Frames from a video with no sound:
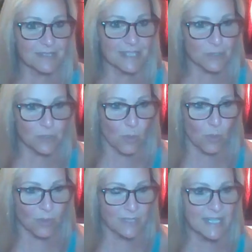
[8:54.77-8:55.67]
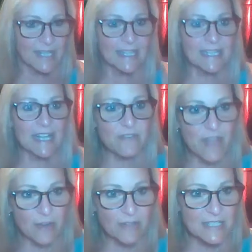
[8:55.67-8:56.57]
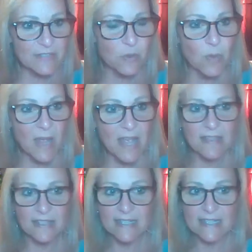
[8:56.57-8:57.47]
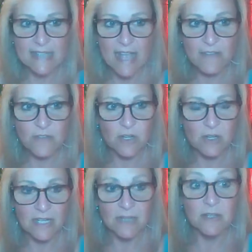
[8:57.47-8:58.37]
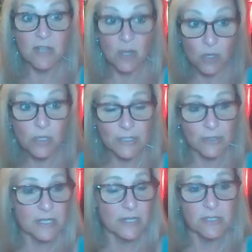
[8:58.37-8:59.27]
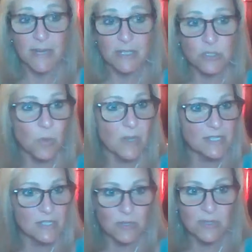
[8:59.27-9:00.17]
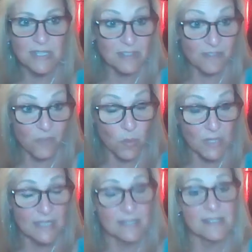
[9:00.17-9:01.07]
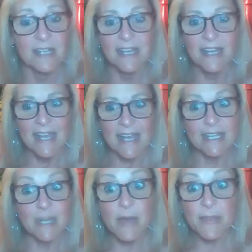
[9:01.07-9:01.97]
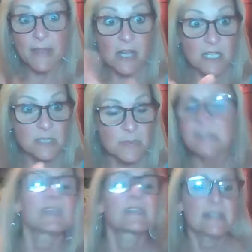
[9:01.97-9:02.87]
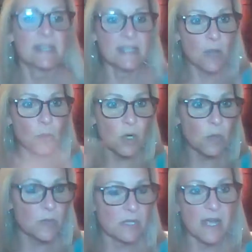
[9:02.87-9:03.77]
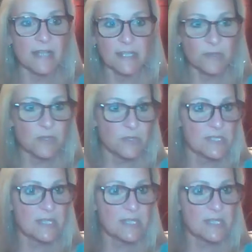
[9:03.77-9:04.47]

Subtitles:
years old in a very different way than it has ever in earlier years, in my 20s, 30s, and 40s. And I'm on the cusp of 60, and I work with clients that are in their